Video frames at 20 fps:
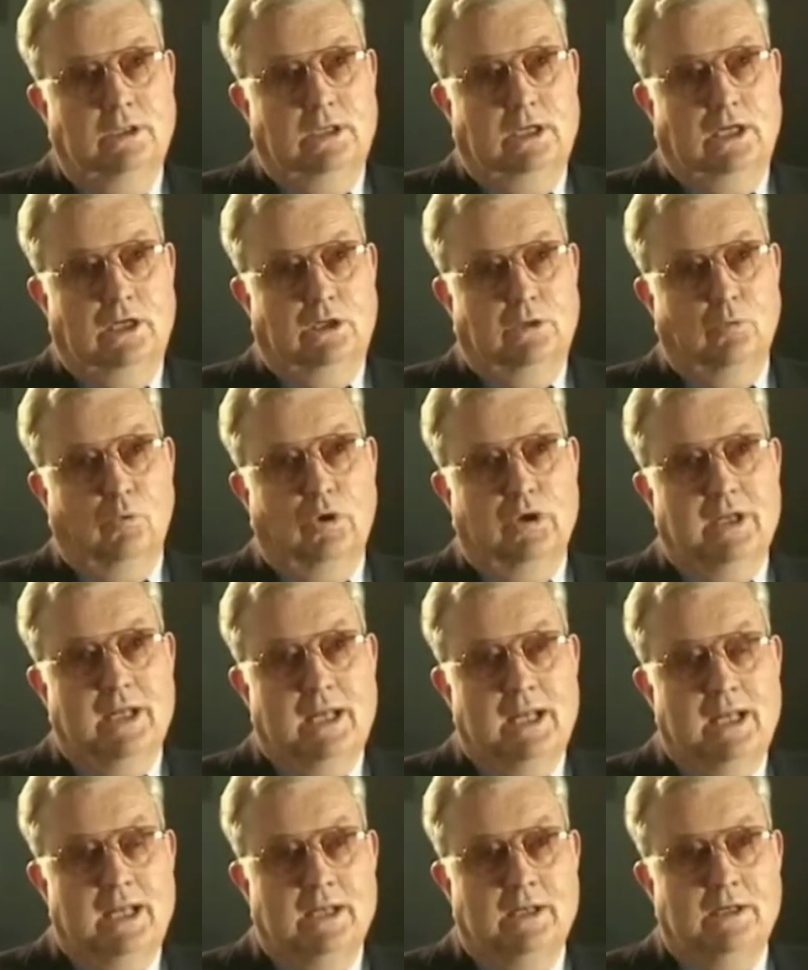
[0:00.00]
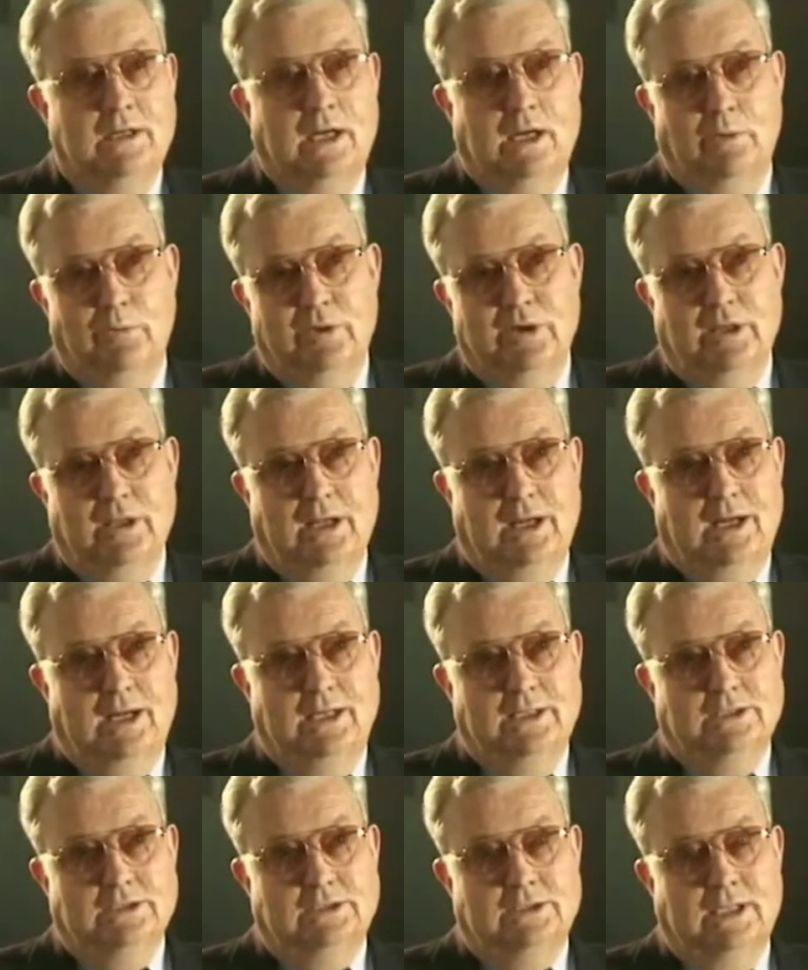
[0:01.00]
And toward that end, I
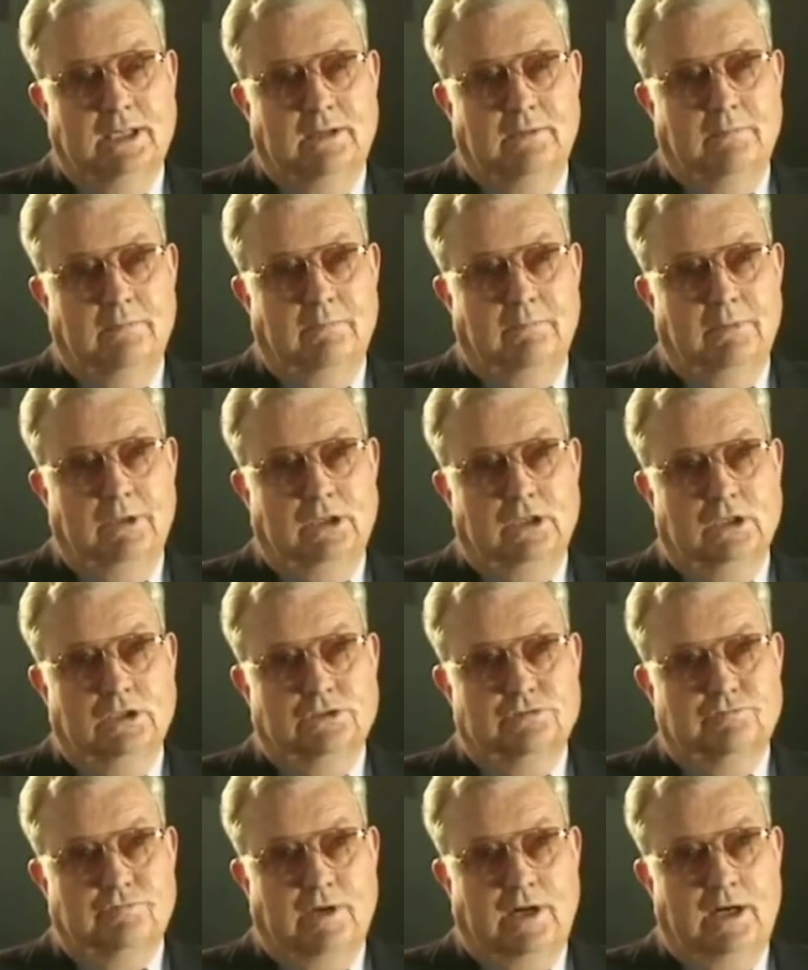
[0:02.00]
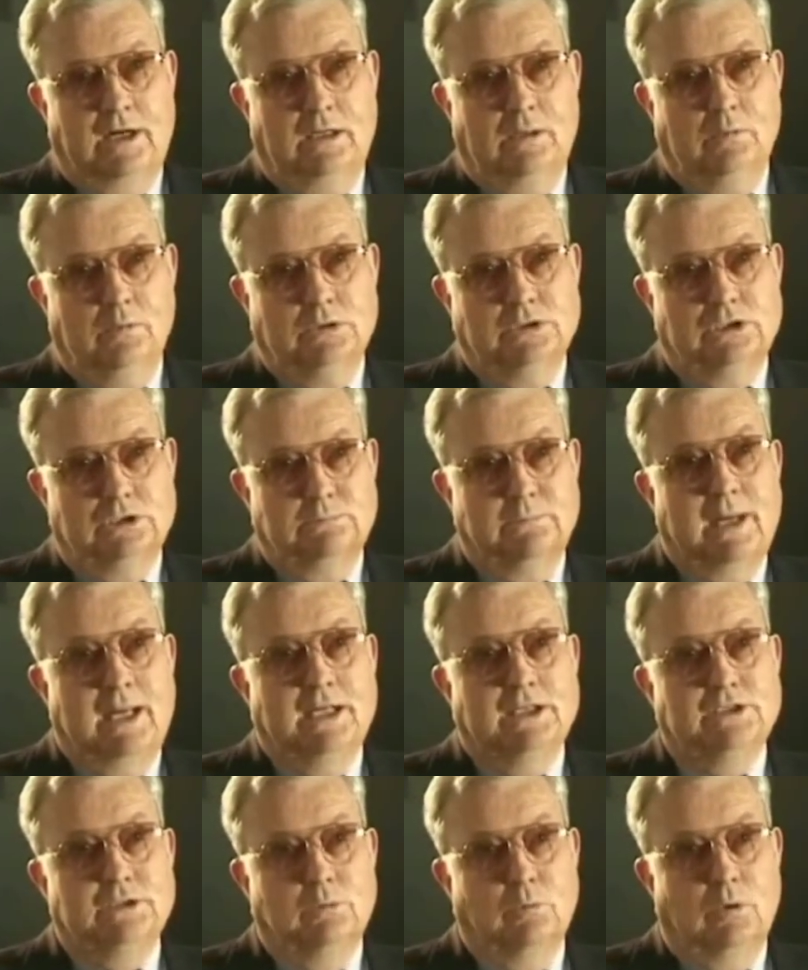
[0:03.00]
realized that because fire was as bad
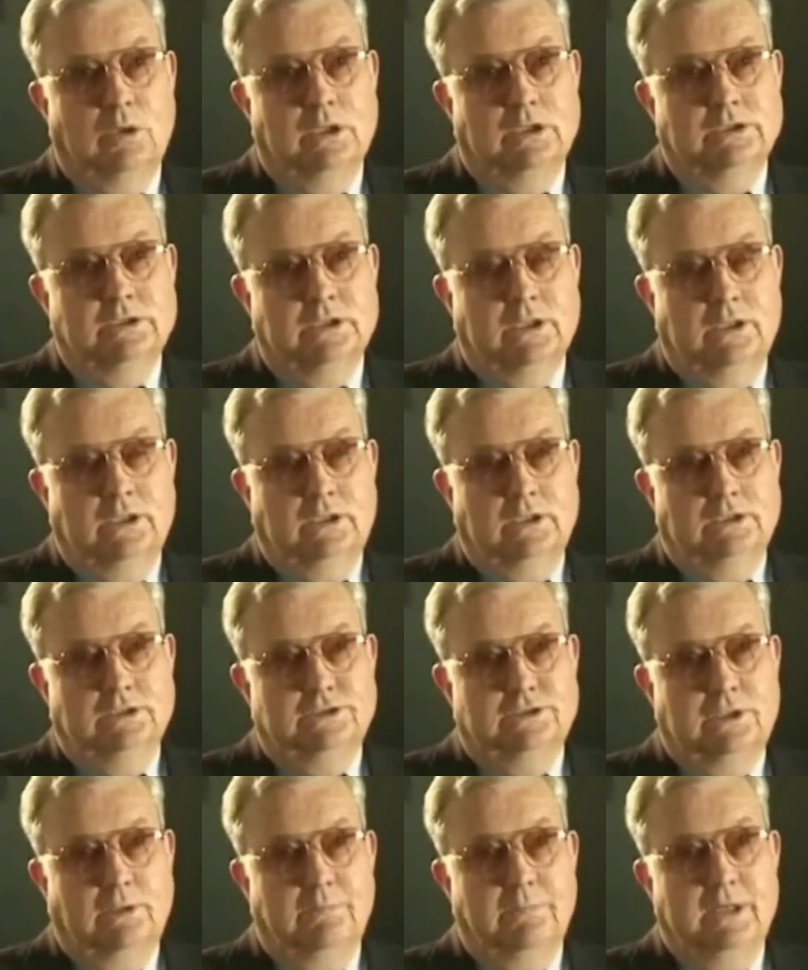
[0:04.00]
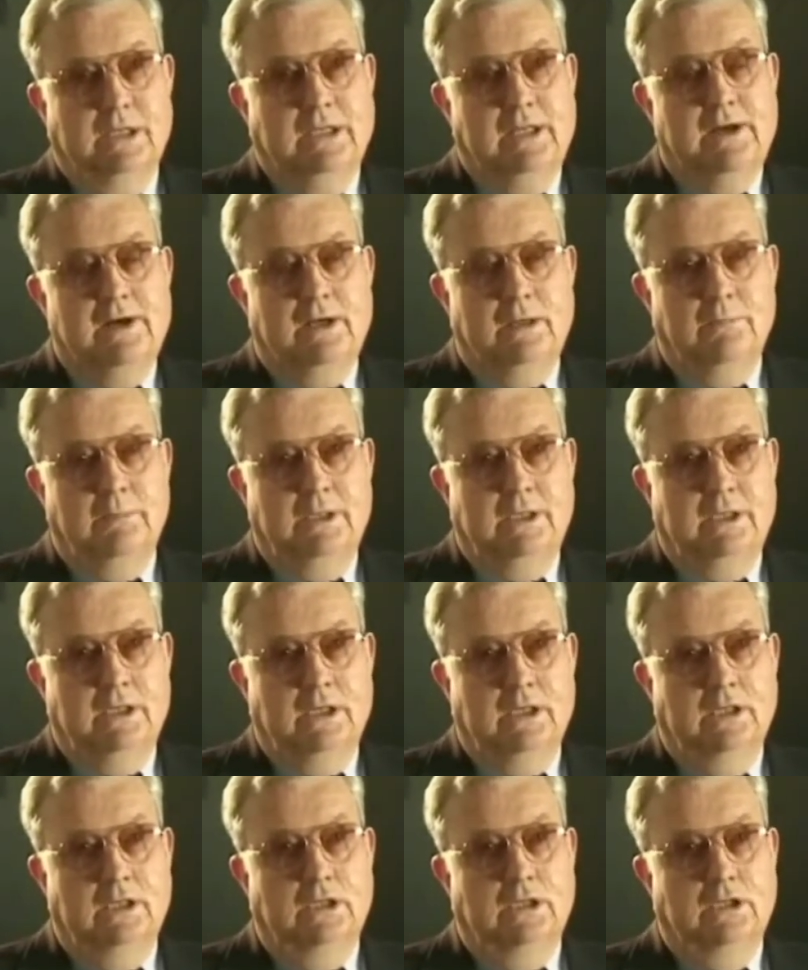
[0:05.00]
as it was, something needed to be
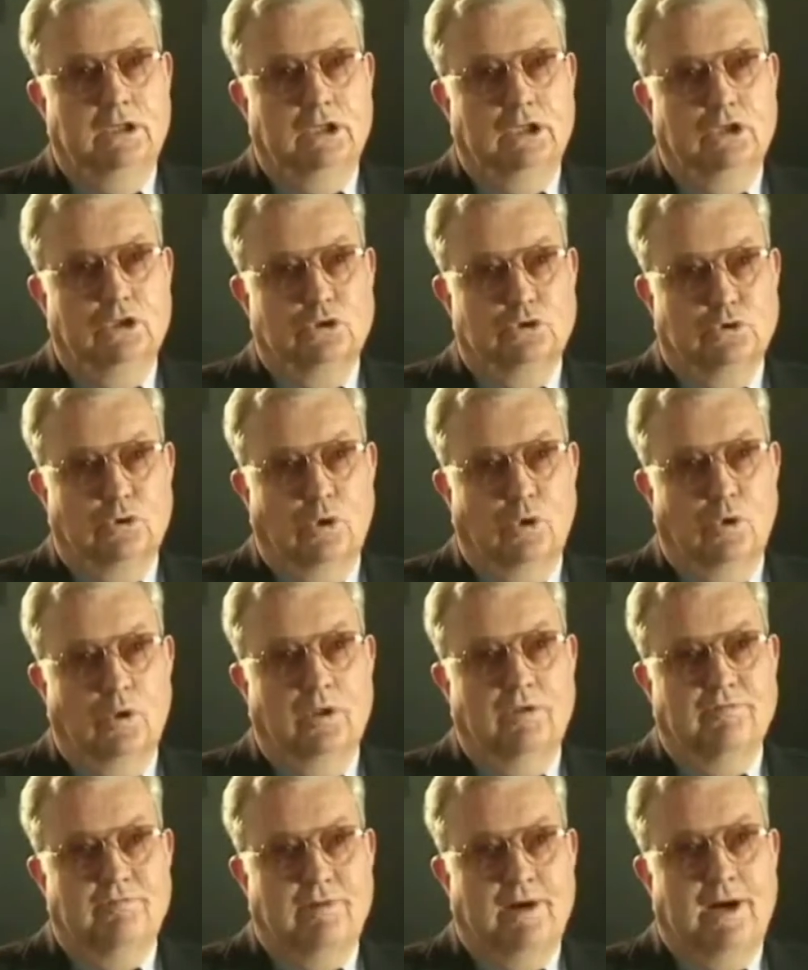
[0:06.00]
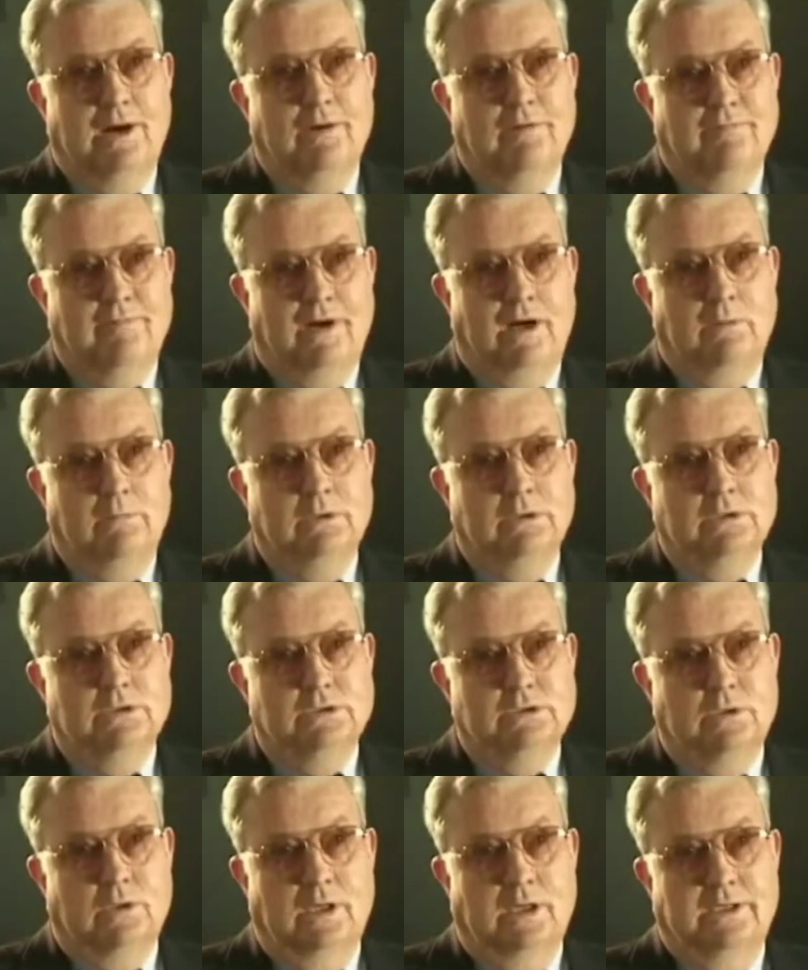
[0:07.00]
done to control the fire environment.
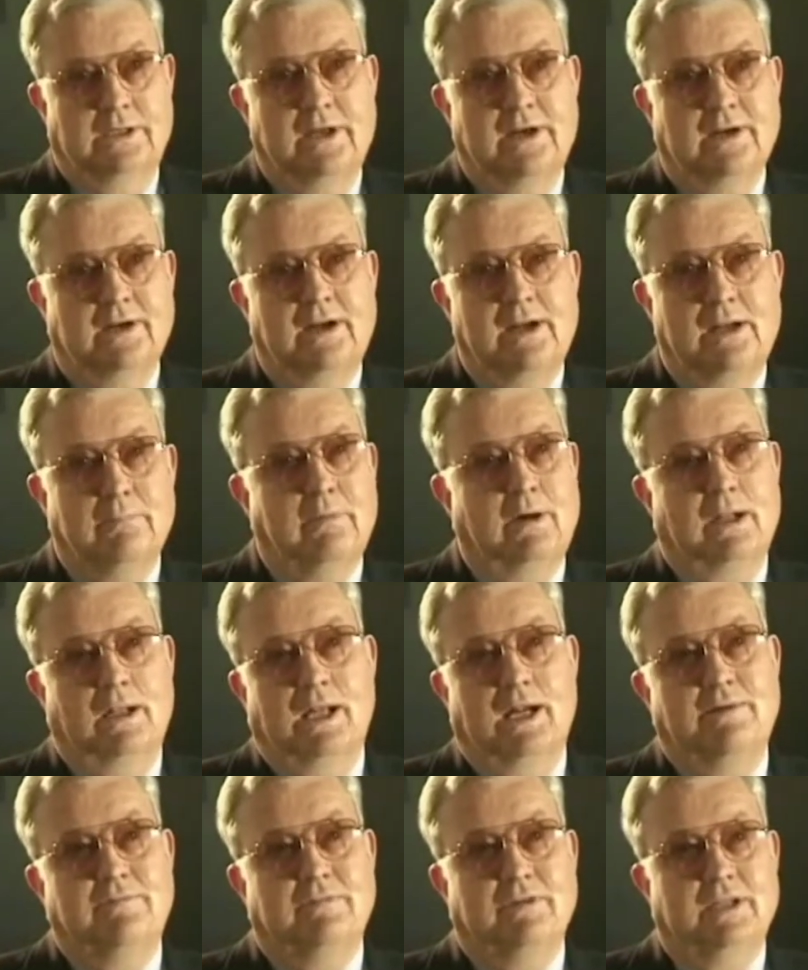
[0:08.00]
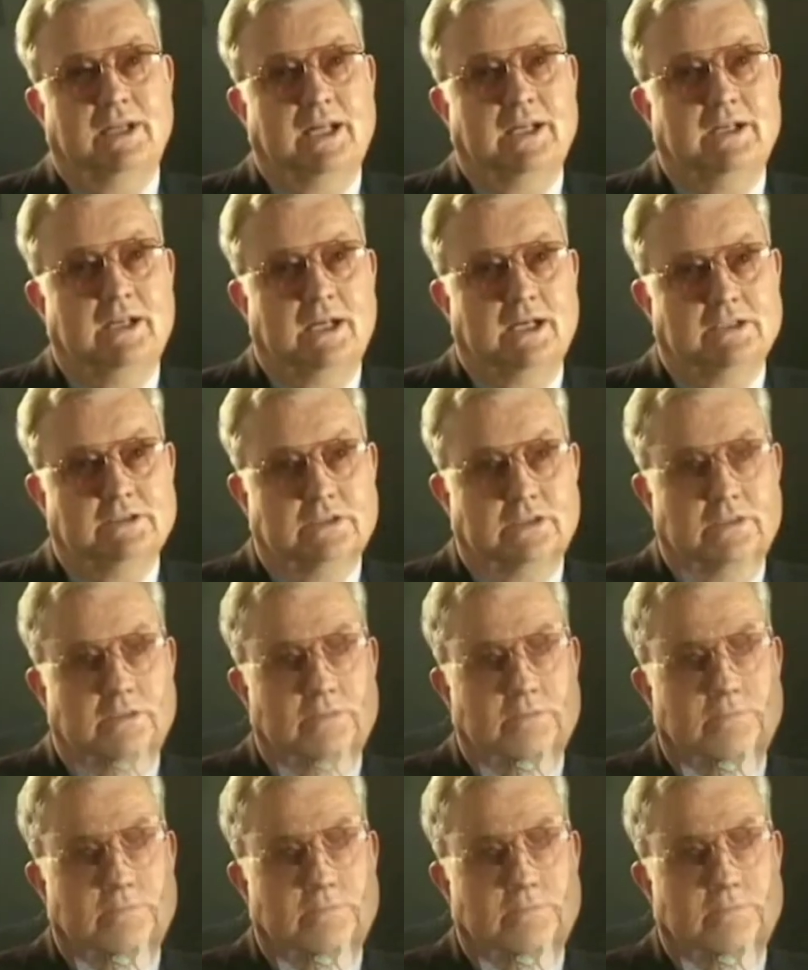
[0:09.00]
So I dedicated my life to that task.